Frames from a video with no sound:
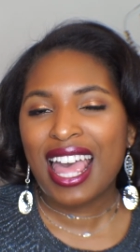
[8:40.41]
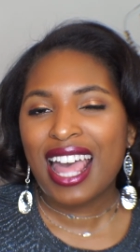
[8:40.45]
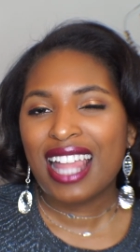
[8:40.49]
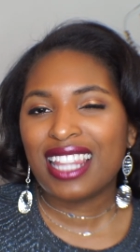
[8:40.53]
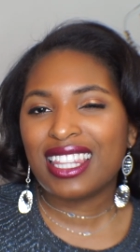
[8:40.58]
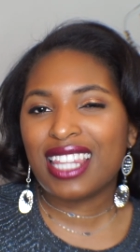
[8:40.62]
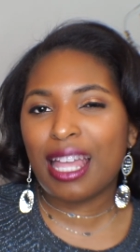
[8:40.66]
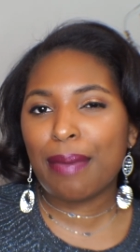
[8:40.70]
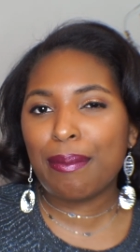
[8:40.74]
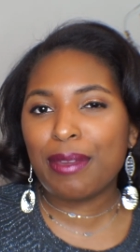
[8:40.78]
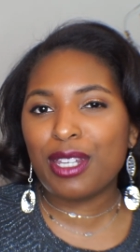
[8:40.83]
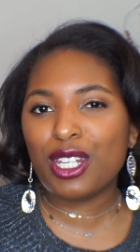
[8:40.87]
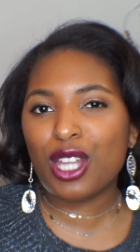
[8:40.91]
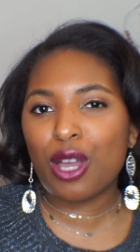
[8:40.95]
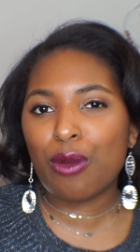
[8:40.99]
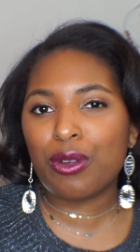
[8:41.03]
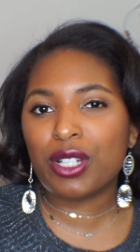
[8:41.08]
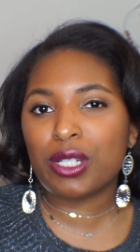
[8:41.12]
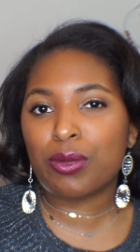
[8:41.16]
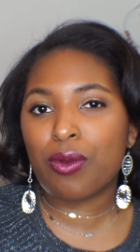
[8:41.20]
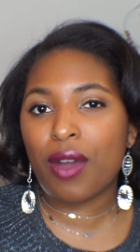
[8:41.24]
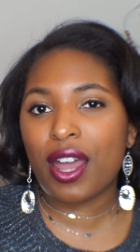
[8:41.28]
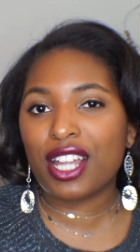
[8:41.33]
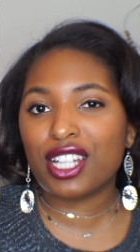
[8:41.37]
Let me know which
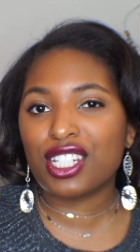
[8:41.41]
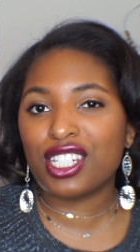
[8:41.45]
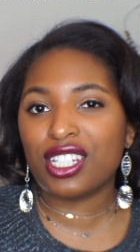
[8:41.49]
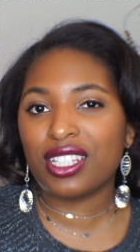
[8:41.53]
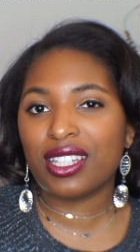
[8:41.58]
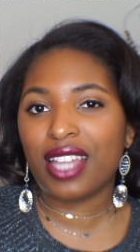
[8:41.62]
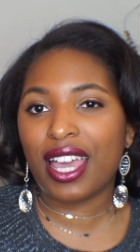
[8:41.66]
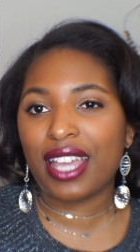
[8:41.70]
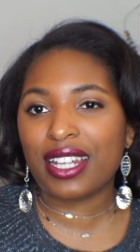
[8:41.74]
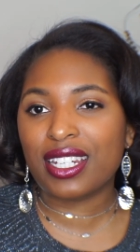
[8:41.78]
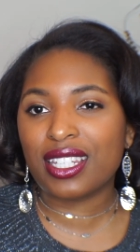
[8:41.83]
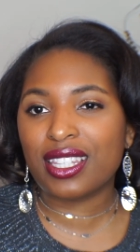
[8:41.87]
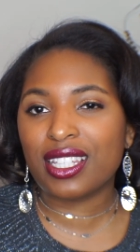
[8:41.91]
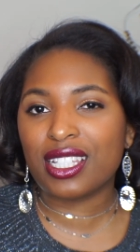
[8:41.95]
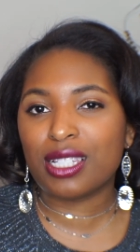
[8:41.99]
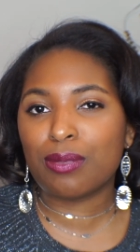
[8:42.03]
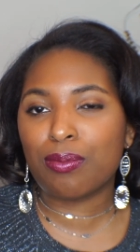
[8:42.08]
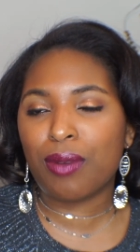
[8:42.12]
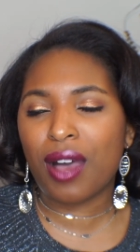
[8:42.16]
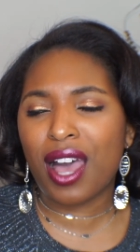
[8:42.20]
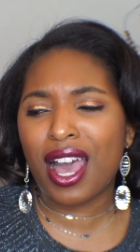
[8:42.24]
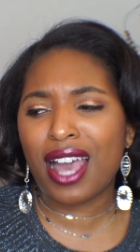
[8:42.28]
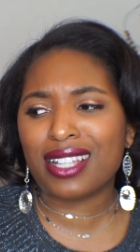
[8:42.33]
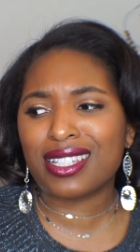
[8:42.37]
products you liked in this
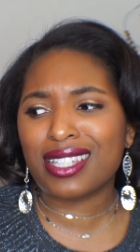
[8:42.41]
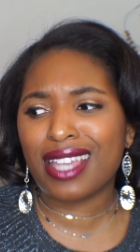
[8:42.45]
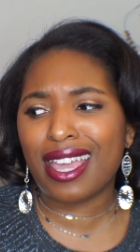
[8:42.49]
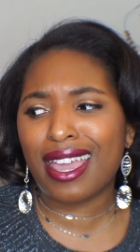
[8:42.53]
box,